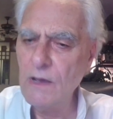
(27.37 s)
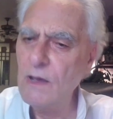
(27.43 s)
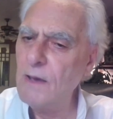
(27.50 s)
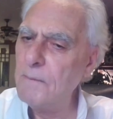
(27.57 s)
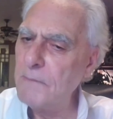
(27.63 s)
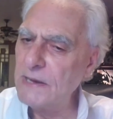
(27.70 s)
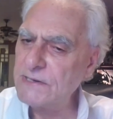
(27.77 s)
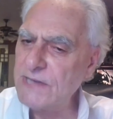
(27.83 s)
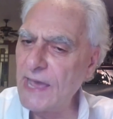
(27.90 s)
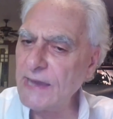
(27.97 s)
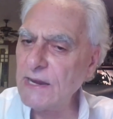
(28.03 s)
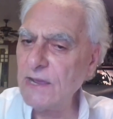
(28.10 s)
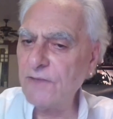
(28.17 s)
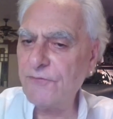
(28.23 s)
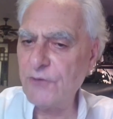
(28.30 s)

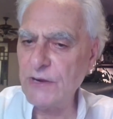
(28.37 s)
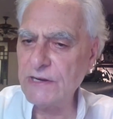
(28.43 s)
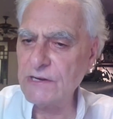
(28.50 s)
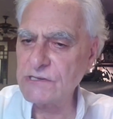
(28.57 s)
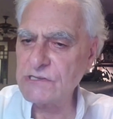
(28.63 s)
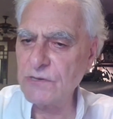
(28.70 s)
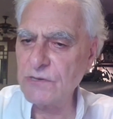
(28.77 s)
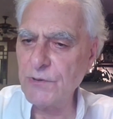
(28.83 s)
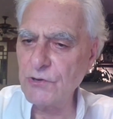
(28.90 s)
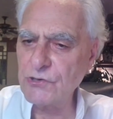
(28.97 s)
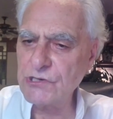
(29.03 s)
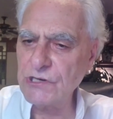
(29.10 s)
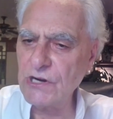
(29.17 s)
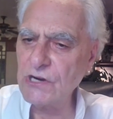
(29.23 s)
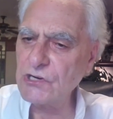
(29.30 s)
Maintaining free
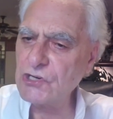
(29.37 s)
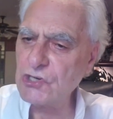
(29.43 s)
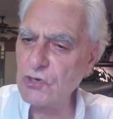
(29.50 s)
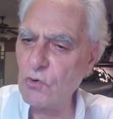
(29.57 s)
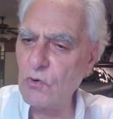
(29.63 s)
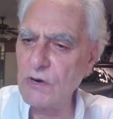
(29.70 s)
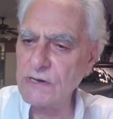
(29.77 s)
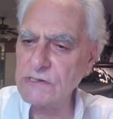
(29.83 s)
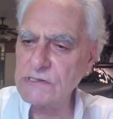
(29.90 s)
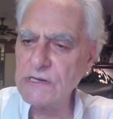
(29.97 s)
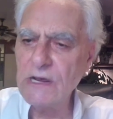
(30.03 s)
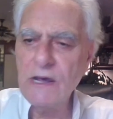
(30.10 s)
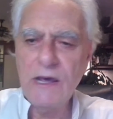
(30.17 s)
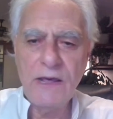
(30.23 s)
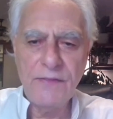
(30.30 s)
distribution ensures
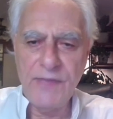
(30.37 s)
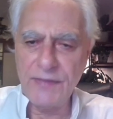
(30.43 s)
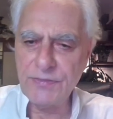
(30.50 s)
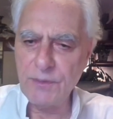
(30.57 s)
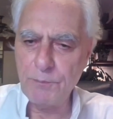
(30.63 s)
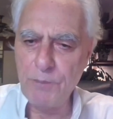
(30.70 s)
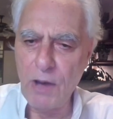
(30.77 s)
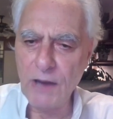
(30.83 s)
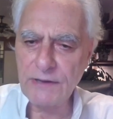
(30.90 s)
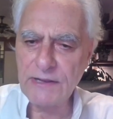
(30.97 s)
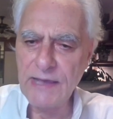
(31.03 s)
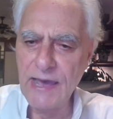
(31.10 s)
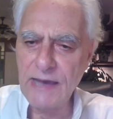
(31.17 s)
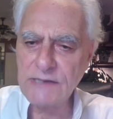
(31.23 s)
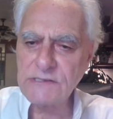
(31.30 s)
that the
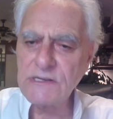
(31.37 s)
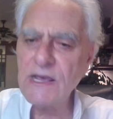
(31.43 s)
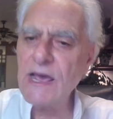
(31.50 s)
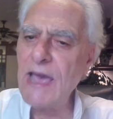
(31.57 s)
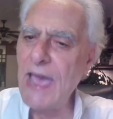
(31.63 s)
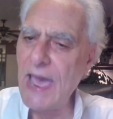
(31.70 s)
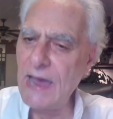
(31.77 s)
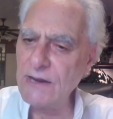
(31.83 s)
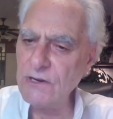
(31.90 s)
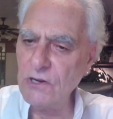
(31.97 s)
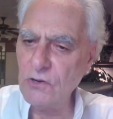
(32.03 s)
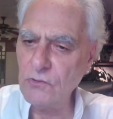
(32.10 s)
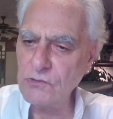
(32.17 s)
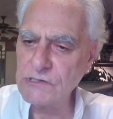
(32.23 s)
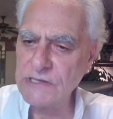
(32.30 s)
podcast and
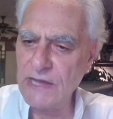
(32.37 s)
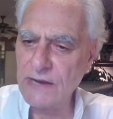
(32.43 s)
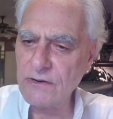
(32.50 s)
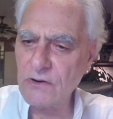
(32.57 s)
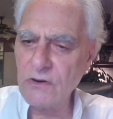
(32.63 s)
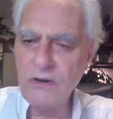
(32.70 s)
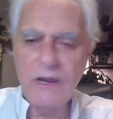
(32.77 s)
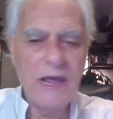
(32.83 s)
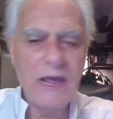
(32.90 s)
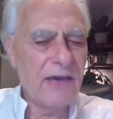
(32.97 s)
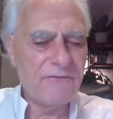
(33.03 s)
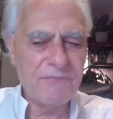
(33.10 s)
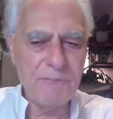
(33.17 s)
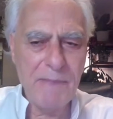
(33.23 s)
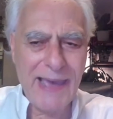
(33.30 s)
newsletter
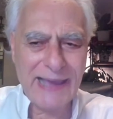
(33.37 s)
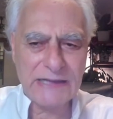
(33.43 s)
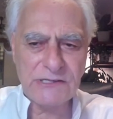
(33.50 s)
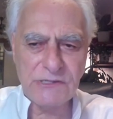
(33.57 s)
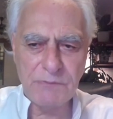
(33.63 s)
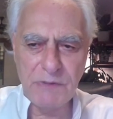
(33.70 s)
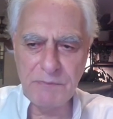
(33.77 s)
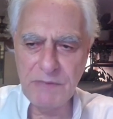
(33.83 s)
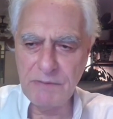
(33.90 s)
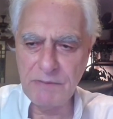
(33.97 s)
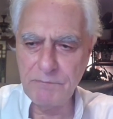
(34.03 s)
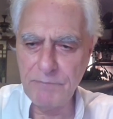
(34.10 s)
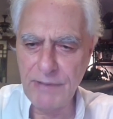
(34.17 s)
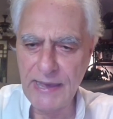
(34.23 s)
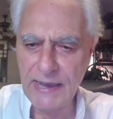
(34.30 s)
have maximum
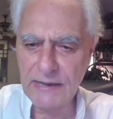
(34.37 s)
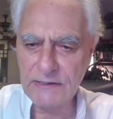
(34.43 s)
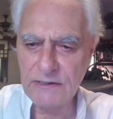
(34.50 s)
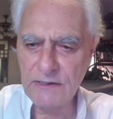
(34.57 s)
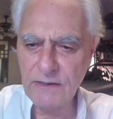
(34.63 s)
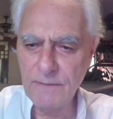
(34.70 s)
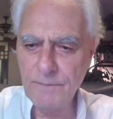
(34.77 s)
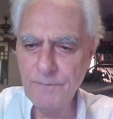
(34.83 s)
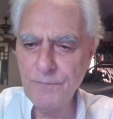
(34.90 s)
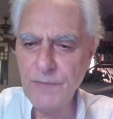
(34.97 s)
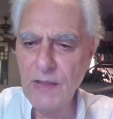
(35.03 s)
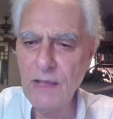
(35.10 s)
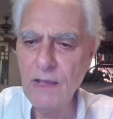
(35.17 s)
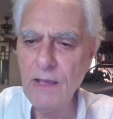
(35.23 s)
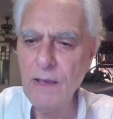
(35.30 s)
impact.
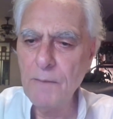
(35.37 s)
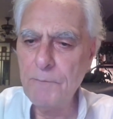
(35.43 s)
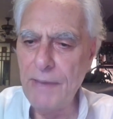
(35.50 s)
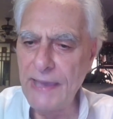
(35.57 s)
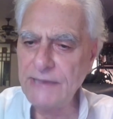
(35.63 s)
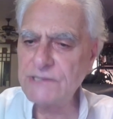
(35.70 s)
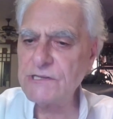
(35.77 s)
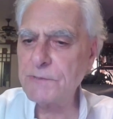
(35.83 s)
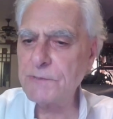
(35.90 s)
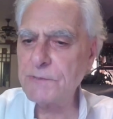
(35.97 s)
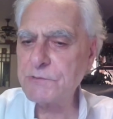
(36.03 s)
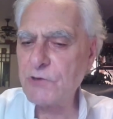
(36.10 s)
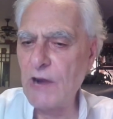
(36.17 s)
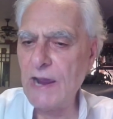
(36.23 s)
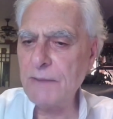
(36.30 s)
Paid
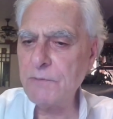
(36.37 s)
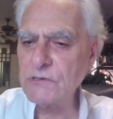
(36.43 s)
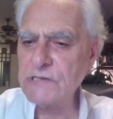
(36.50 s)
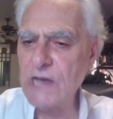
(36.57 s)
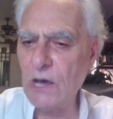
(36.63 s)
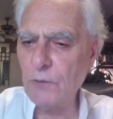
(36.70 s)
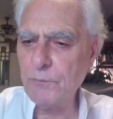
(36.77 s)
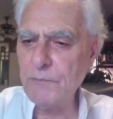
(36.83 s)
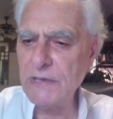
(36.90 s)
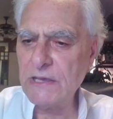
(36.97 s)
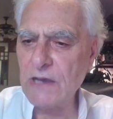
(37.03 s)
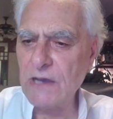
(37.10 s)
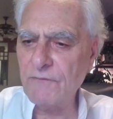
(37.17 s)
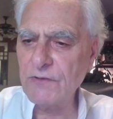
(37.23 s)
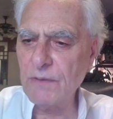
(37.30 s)
subscribers help me
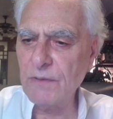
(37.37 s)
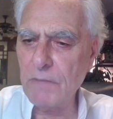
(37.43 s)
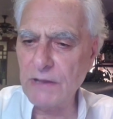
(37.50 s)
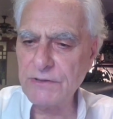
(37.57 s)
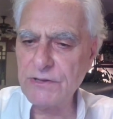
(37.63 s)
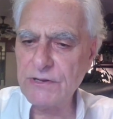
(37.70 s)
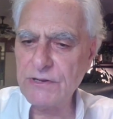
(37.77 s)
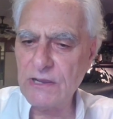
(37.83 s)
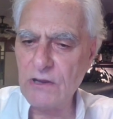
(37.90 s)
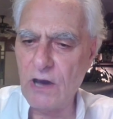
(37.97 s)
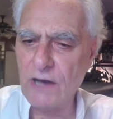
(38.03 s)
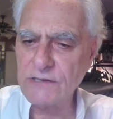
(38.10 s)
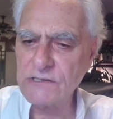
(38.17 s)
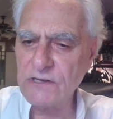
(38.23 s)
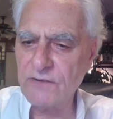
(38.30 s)
cover the monthly
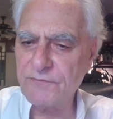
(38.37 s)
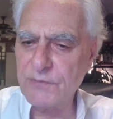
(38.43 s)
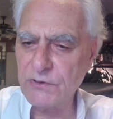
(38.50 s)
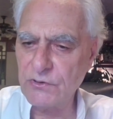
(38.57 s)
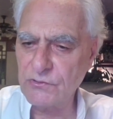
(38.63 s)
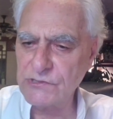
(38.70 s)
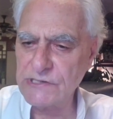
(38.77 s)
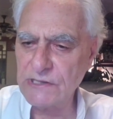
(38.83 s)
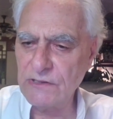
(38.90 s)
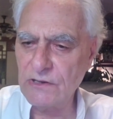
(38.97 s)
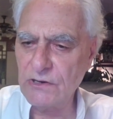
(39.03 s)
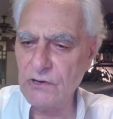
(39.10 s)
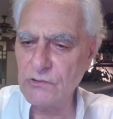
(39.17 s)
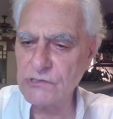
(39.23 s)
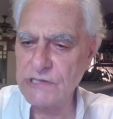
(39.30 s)
cost of producing the
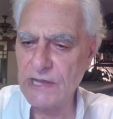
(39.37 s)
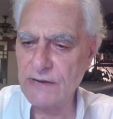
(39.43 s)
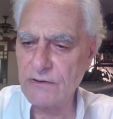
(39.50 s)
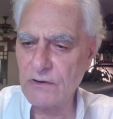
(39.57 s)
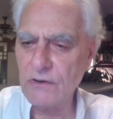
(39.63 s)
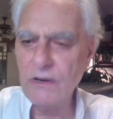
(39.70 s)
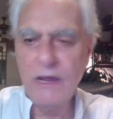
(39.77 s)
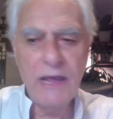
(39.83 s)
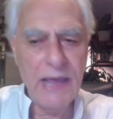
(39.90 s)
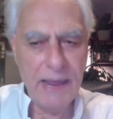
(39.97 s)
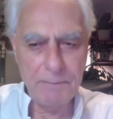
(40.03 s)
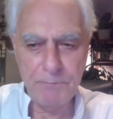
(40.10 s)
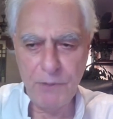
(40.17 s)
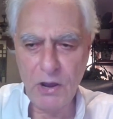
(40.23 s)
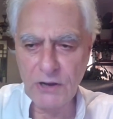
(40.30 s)
newsletter
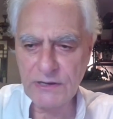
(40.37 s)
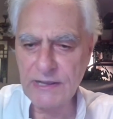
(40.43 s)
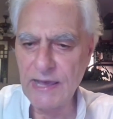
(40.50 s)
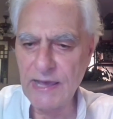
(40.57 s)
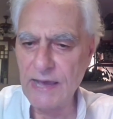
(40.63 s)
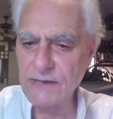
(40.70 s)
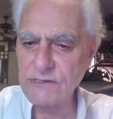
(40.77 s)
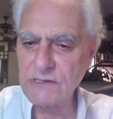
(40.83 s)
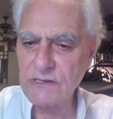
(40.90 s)
and podcast.